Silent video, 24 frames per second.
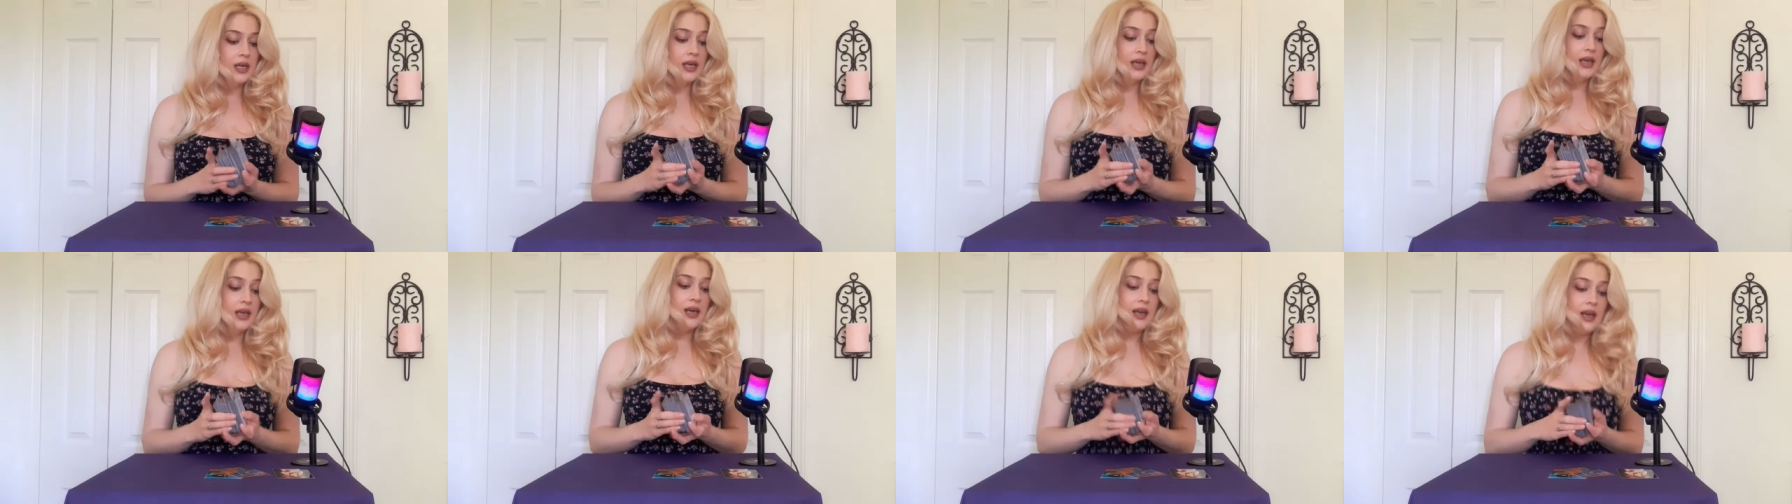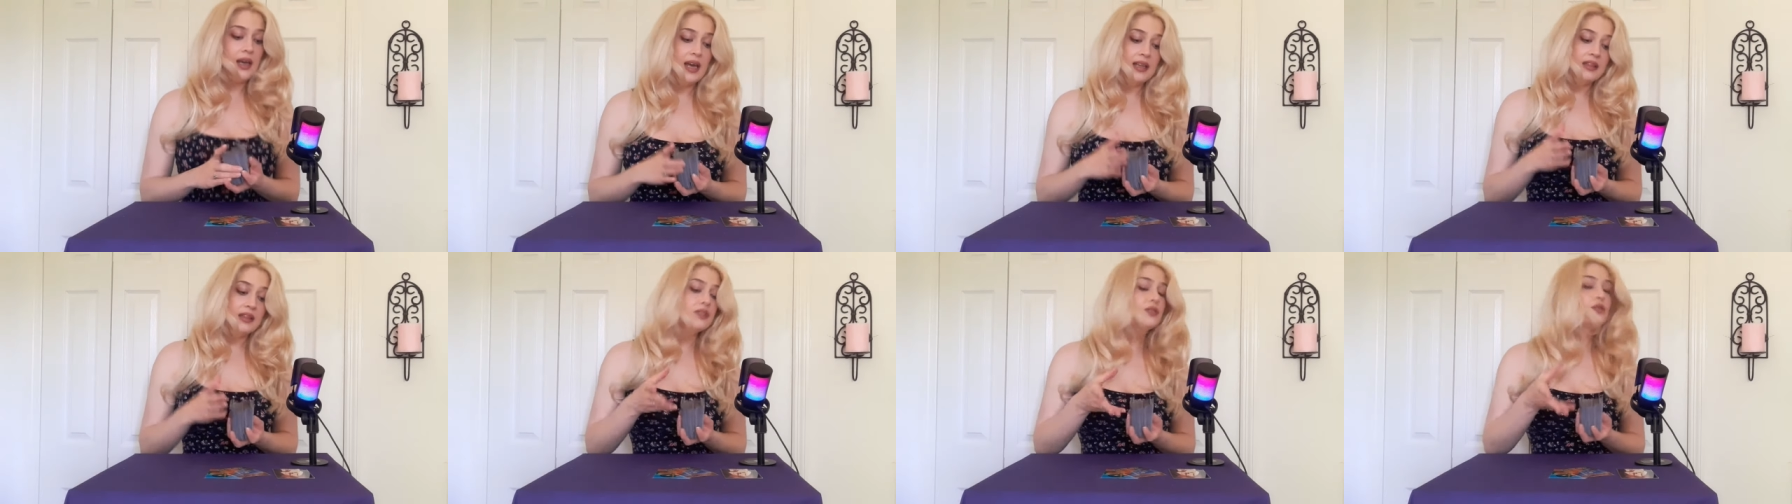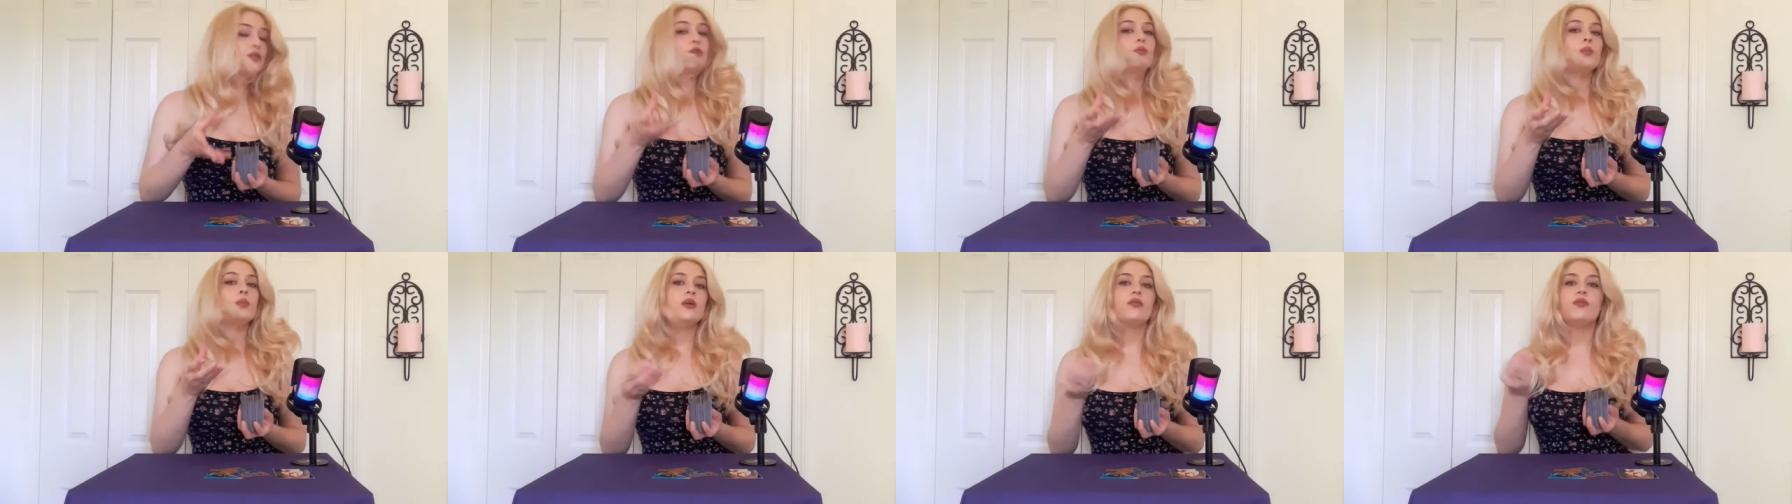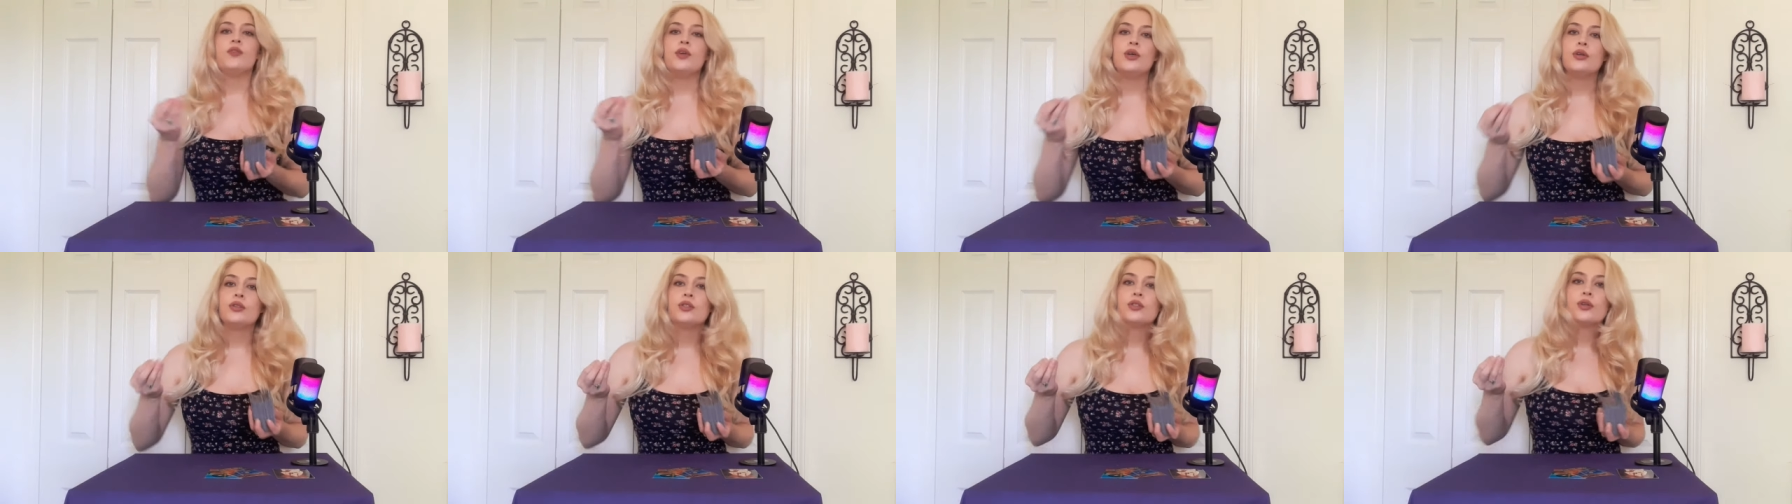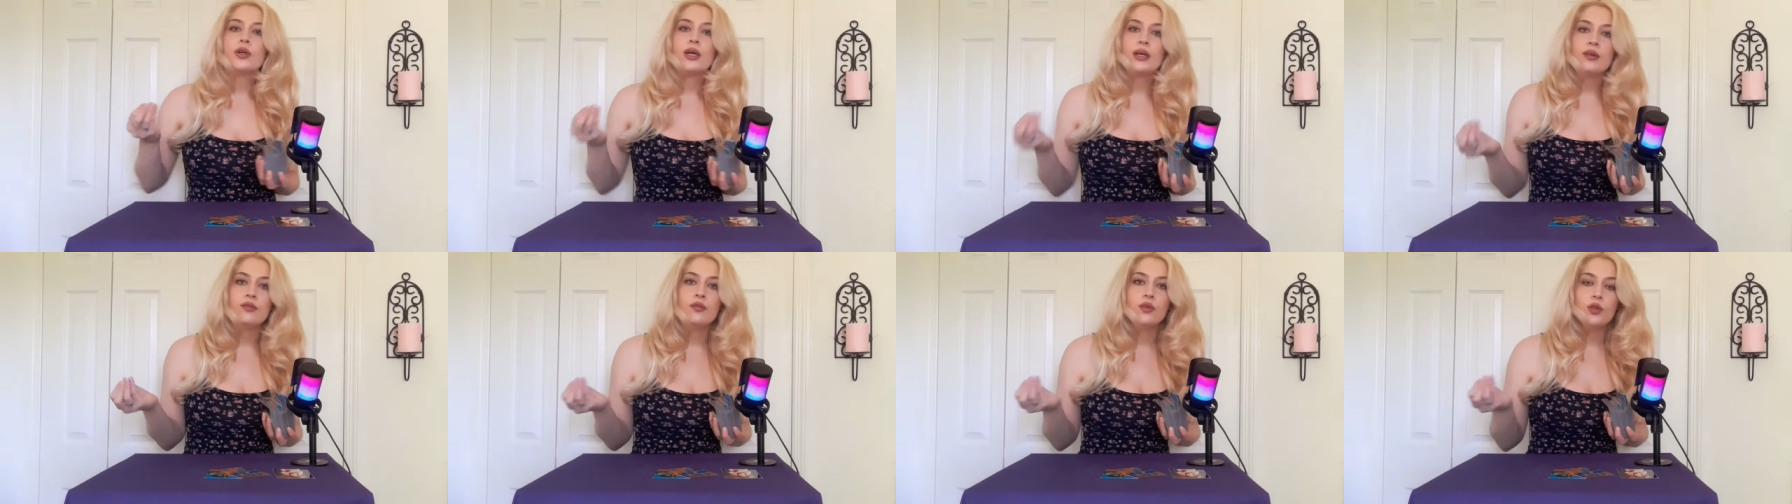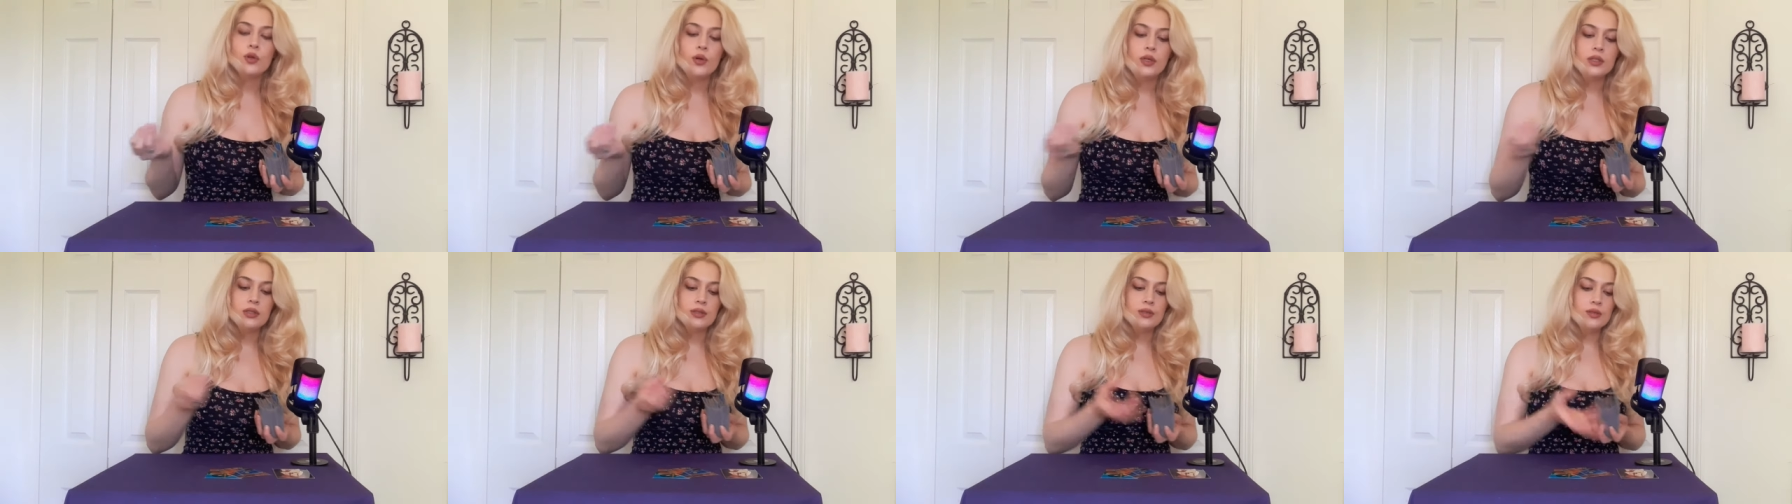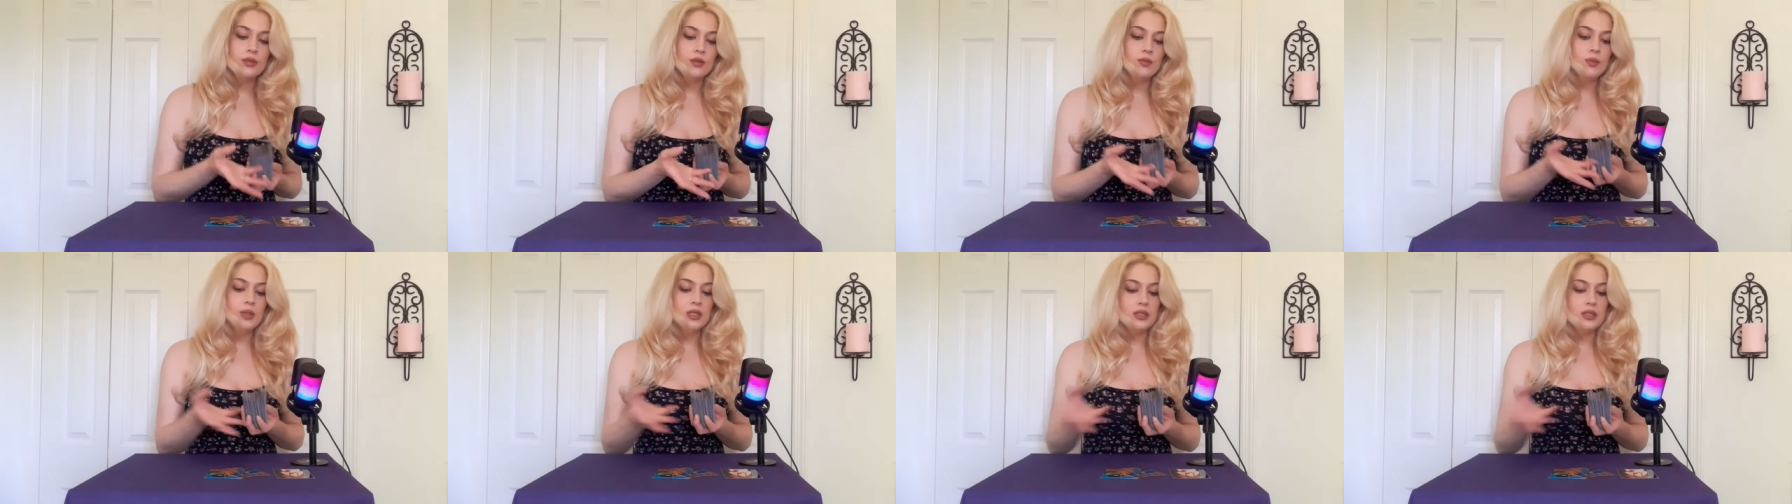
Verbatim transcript: And this could be future influence. This could be